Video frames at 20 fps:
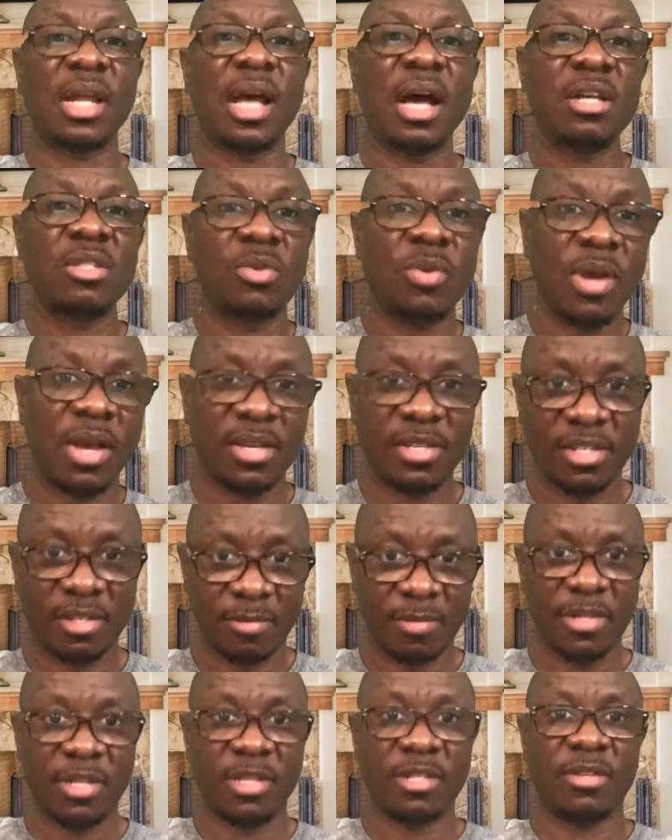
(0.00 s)
How do you
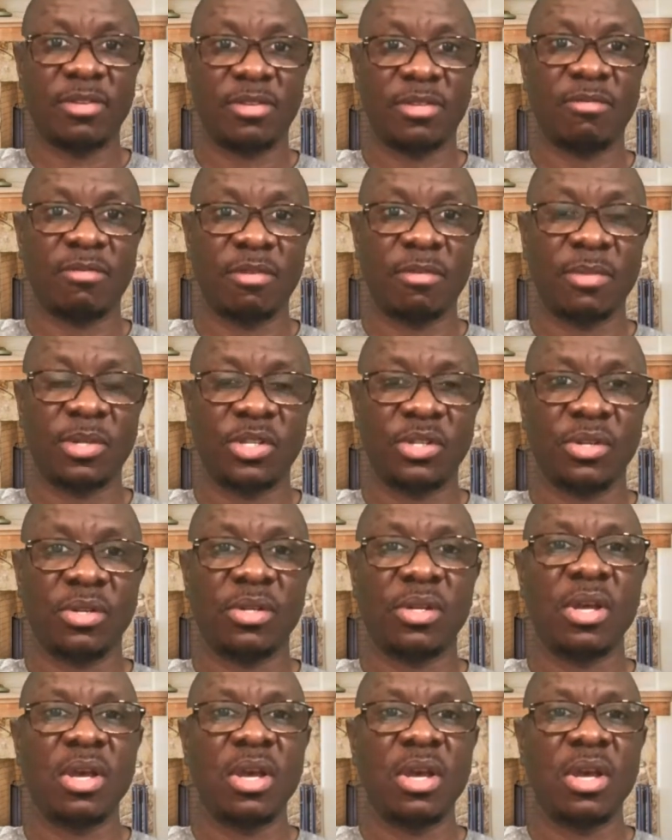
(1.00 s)
assimilate those information?